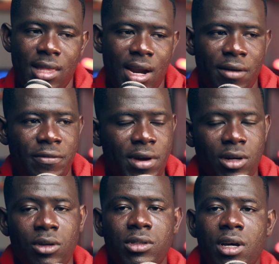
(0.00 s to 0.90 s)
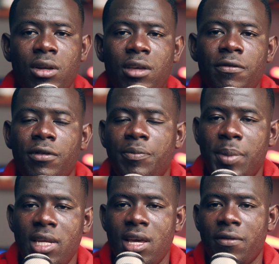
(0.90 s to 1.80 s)
that I found out. I'll leave the
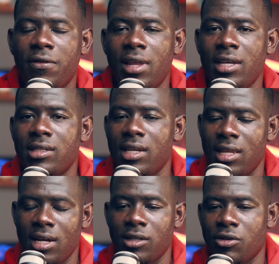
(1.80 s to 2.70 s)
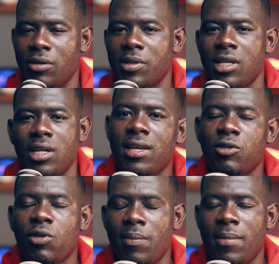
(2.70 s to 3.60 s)
PDF links in the description.
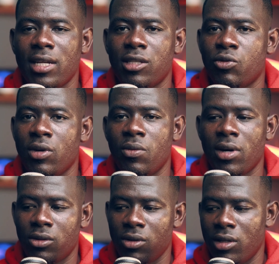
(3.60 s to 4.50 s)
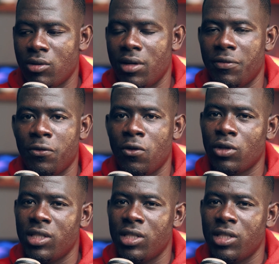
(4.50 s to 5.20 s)
Just March 21, 2024,